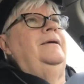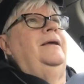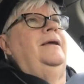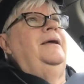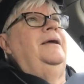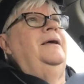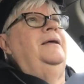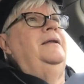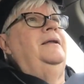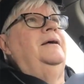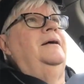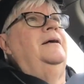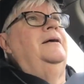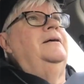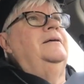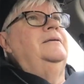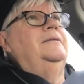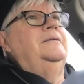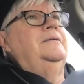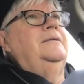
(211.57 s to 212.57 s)
And
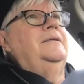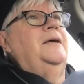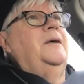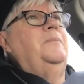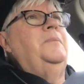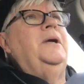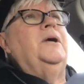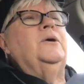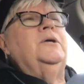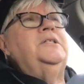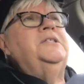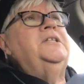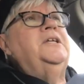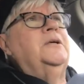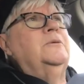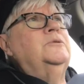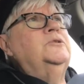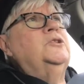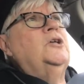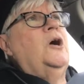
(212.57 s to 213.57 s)
Mary's hair was